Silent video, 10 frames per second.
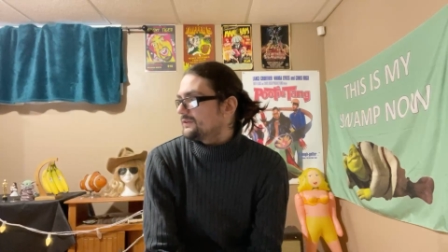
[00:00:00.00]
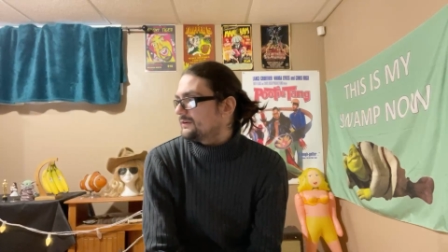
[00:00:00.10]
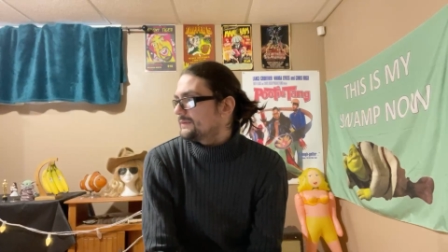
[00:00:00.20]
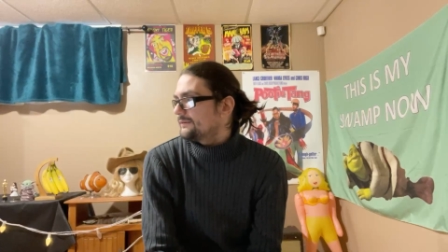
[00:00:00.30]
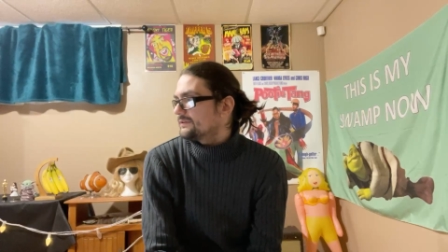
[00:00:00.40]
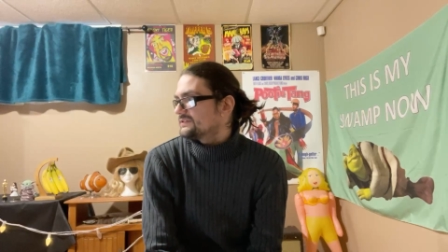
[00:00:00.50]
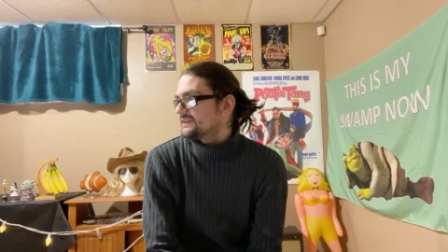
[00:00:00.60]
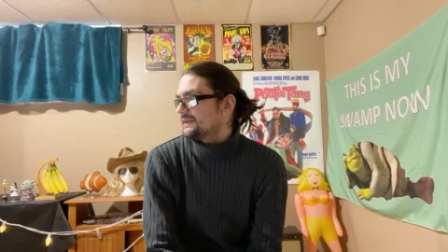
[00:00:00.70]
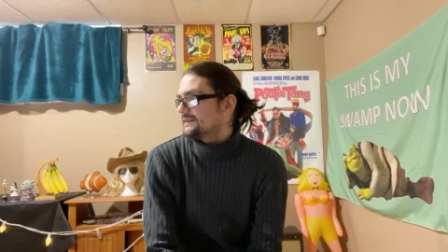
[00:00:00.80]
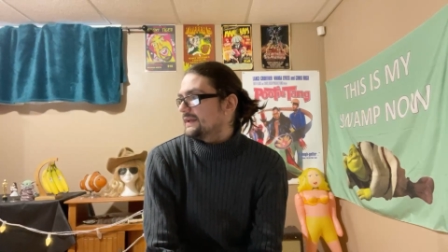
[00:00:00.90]
film never
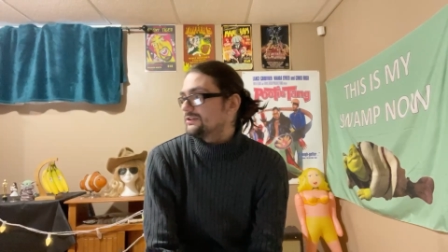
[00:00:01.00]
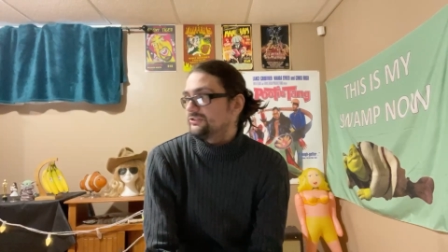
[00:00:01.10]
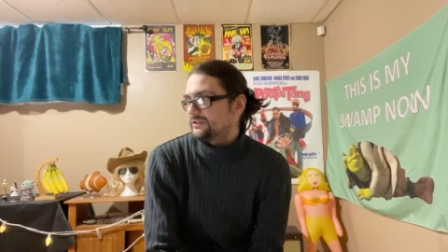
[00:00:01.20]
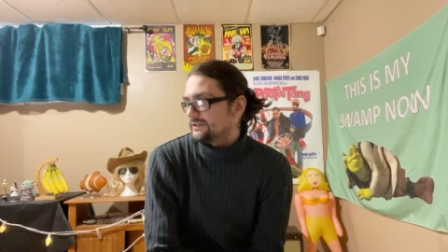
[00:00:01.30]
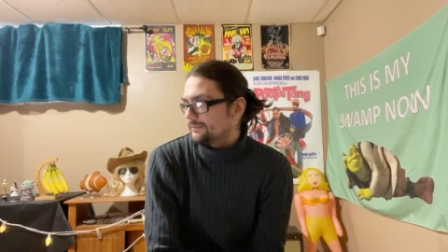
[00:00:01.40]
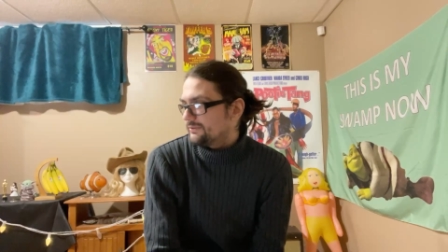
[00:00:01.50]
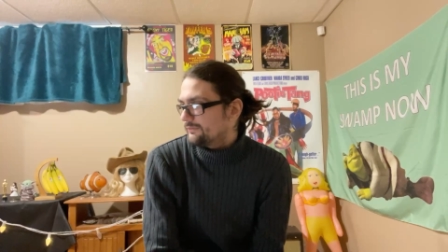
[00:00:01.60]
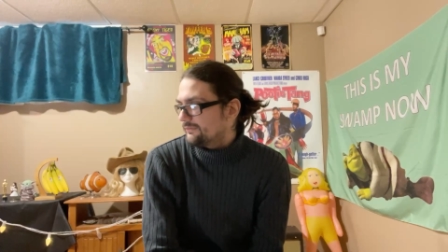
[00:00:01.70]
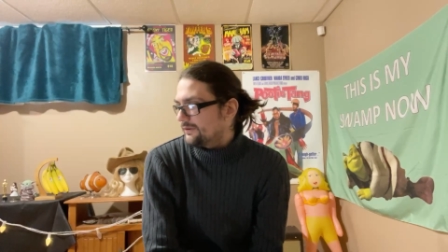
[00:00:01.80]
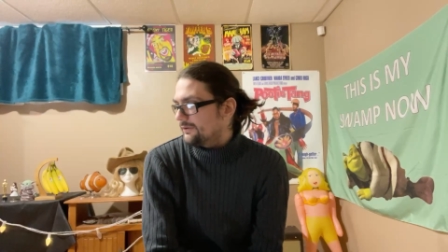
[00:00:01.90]
send that chill up the
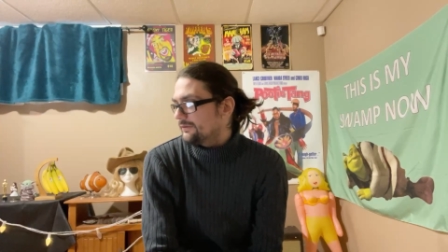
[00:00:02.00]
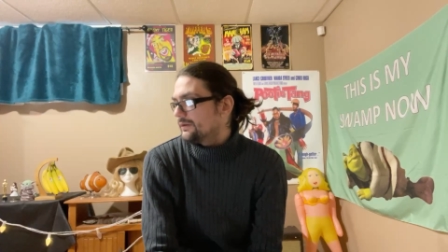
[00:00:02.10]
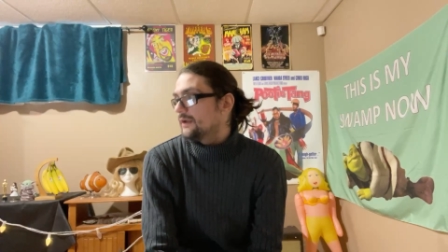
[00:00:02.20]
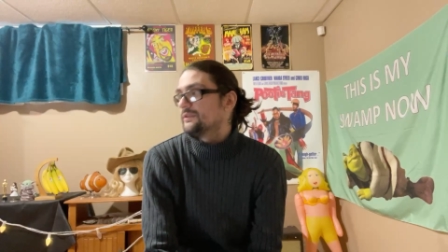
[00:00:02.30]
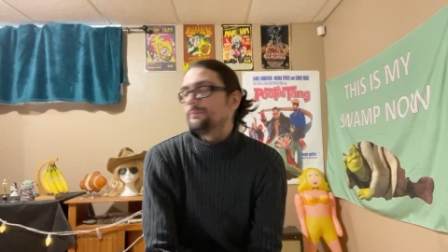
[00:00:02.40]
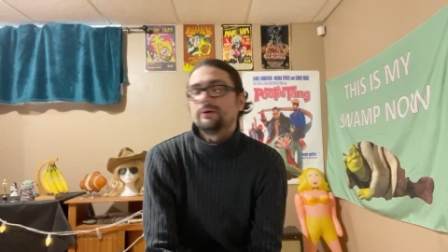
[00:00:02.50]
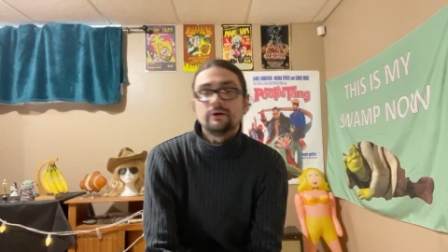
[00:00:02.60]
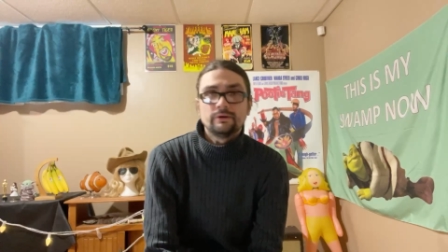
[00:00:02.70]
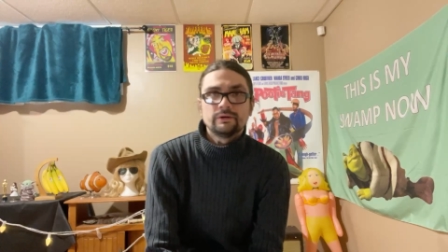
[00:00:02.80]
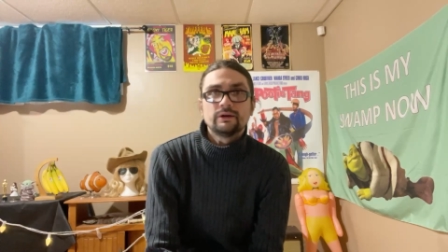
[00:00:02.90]

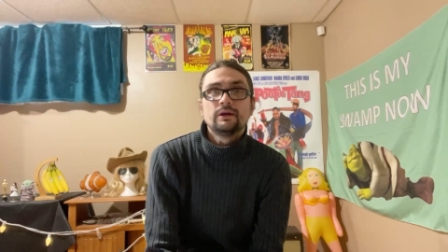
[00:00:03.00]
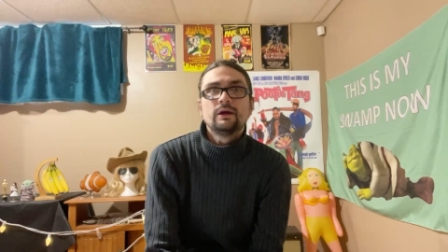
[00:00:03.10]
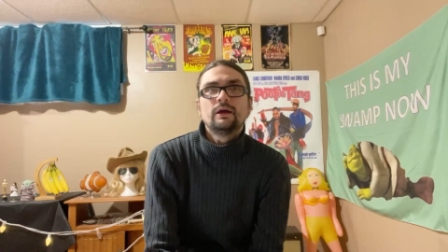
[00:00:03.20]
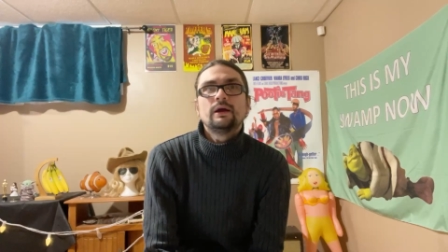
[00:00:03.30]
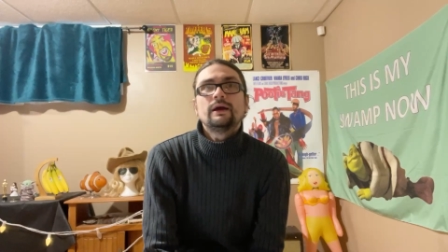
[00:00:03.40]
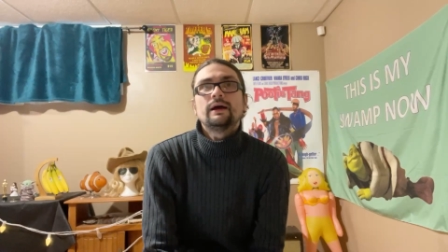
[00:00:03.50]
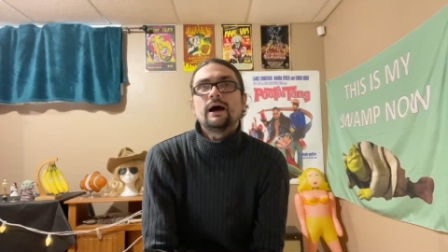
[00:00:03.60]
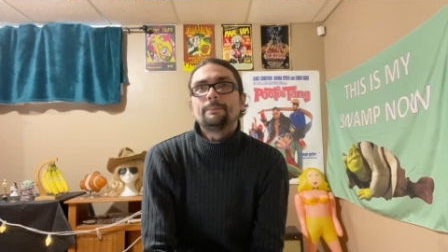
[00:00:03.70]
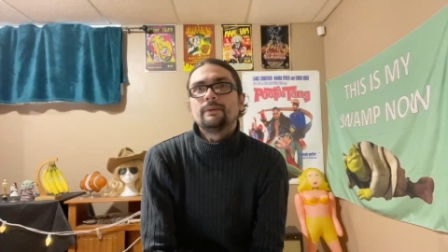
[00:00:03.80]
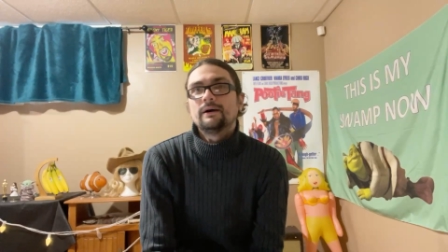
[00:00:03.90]
bone
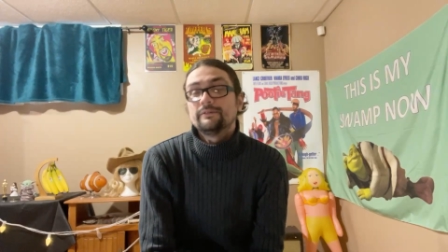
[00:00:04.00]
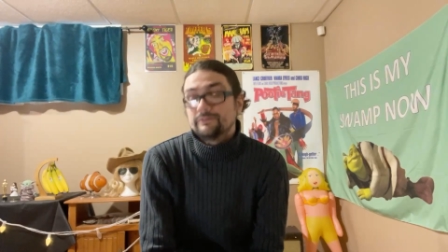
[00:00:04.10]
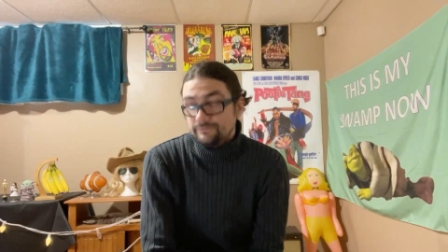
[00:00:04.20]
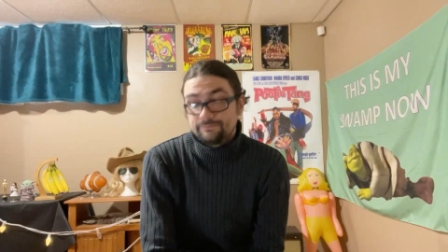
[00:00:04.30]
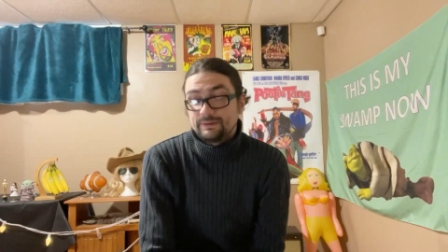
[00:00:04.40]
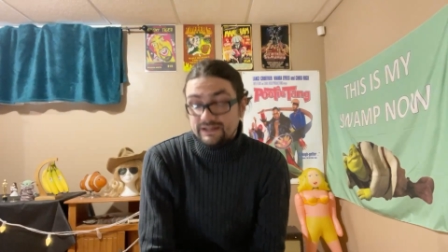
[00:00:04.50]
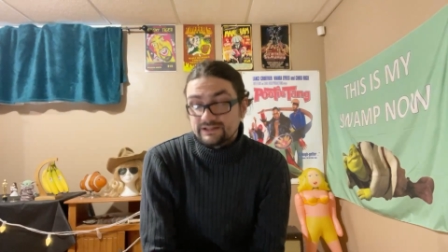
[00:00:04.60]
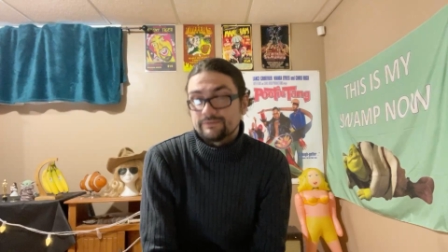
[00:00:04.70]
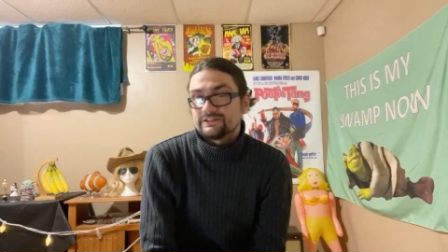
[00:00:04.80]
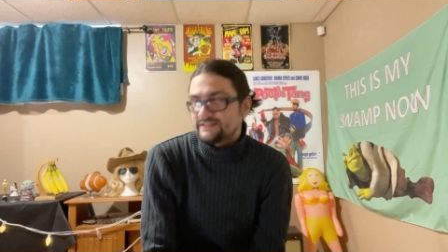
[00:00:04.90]
up
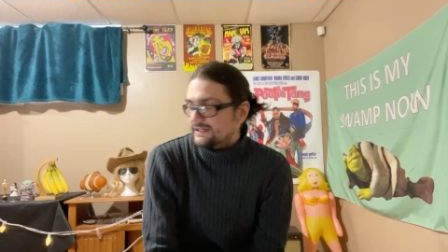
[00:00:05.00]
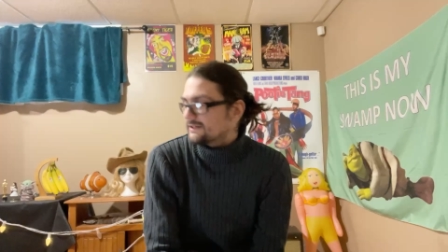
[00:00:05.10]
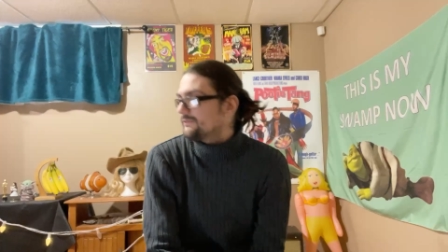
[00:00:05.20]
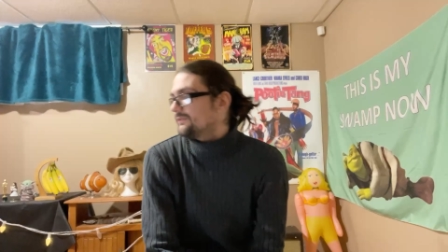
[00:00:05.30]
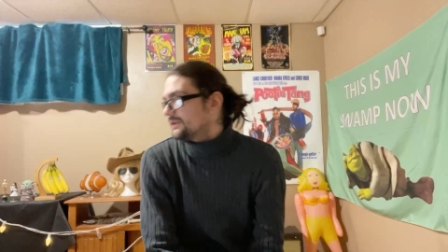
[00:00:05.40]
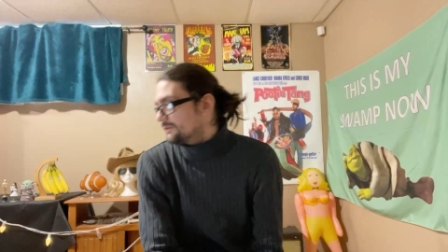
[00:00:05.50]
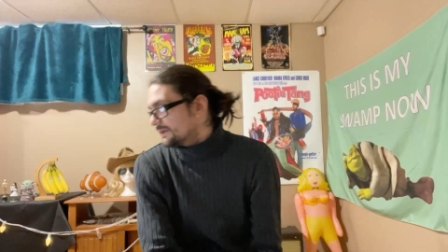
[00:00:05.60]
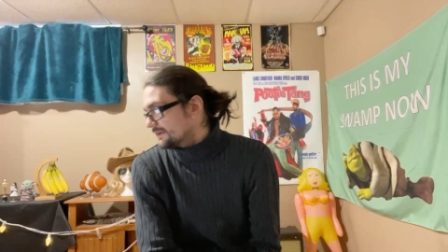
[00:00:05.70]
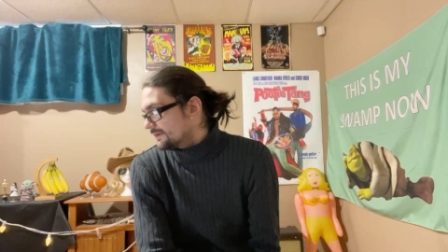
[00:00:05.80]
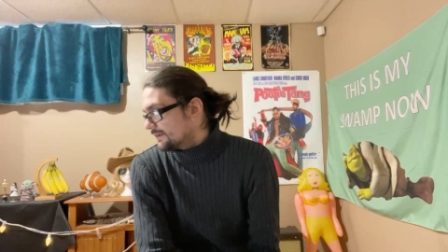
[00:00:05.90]
because of a second
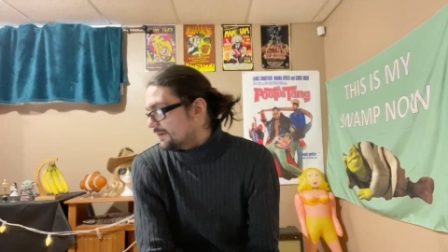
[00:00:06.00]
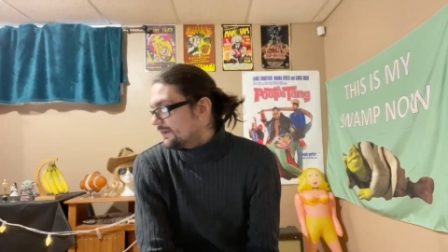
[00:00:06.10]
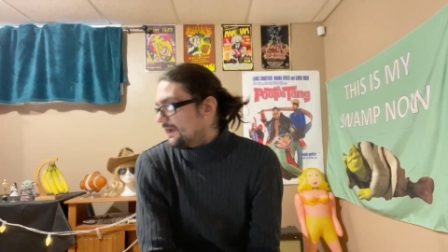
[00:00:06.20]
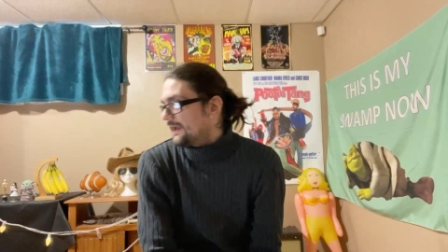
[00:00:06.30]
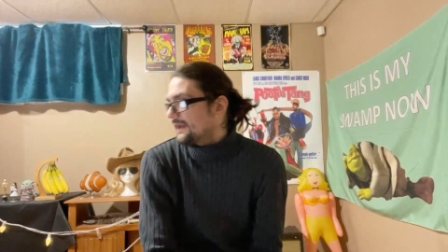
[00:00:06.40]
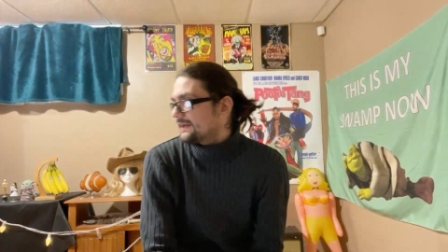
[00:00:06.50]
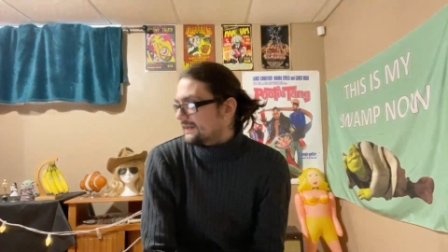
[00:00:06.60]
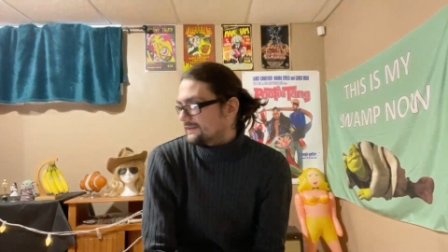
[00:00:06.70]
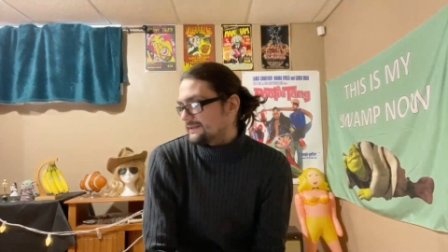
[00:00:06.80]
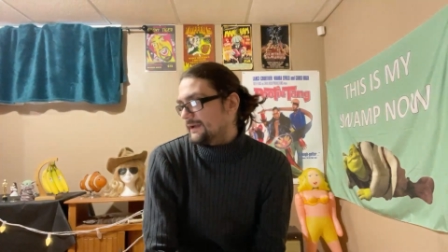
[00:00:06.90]
viewing. And I
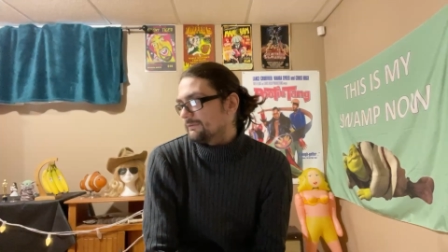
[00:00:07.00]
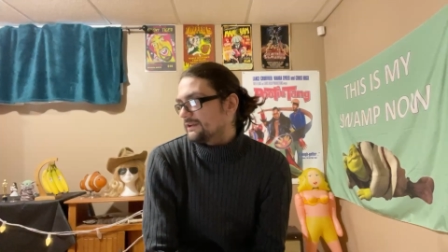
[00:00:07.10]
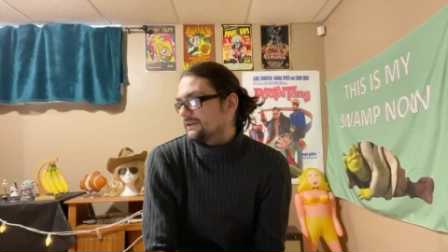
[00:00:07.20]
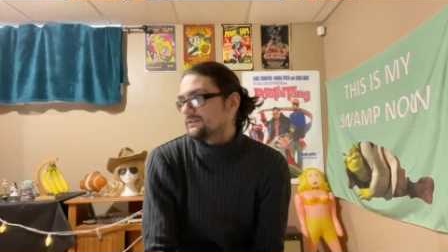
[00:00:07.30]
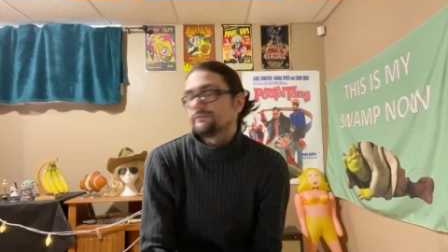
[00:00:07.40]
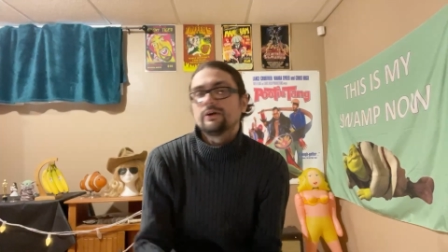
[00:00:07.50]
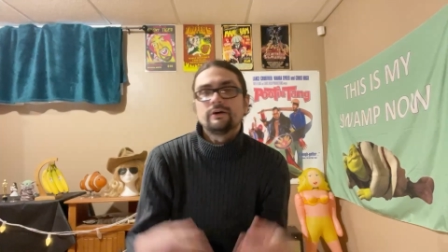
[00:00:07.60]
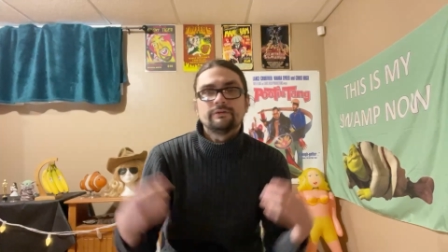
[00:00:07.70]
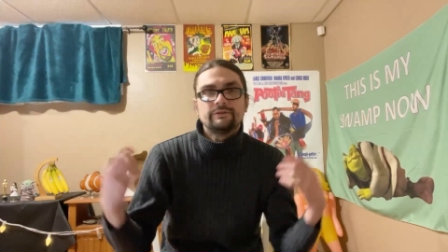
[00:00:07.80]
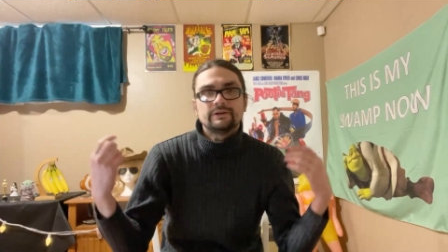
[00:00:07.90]
get that because of
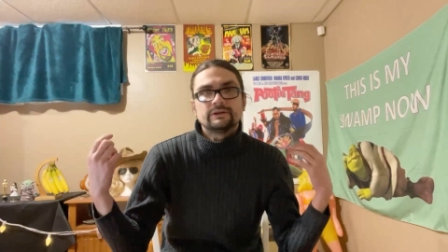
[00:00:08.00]
all